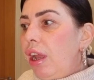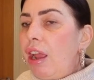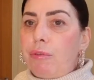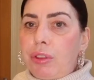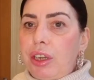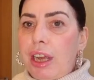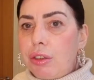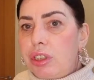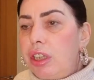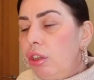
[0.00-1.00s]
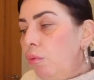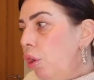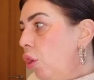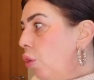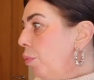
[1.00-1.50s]
everything else in the
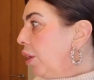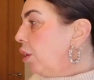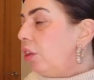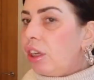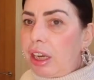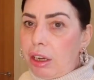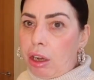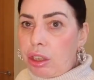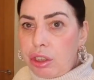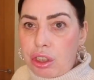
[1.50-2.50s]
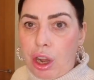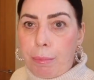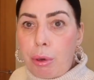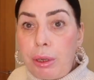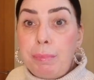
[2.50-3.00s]
room, and you can, I can
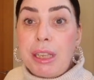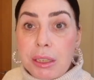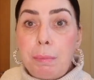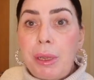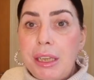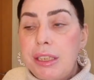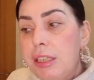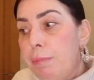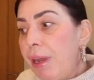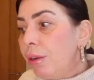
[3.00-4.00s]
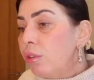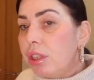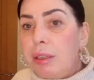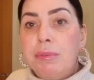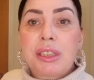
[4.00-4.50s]
start putting bits and pieces about
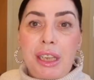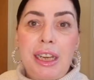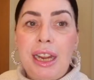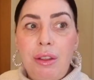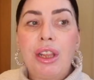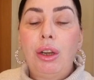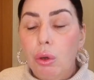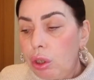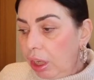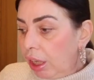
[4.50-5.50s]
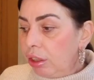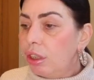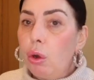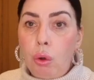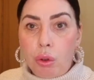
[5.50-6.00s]
and seeing how they look
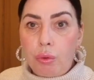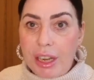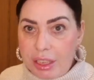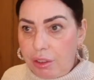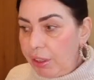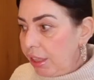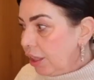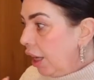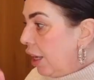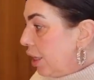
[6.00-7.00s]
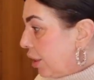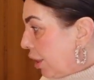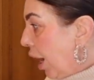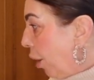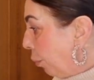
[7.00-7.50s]
and all the rest of it.
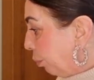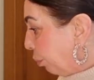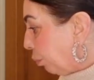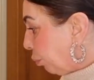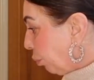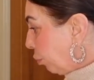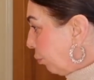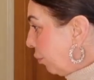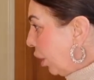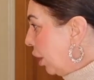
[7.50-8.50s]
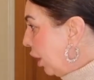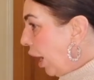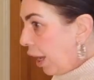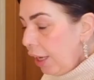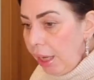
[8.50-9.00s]
So
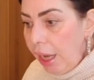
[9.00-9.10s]
yeah,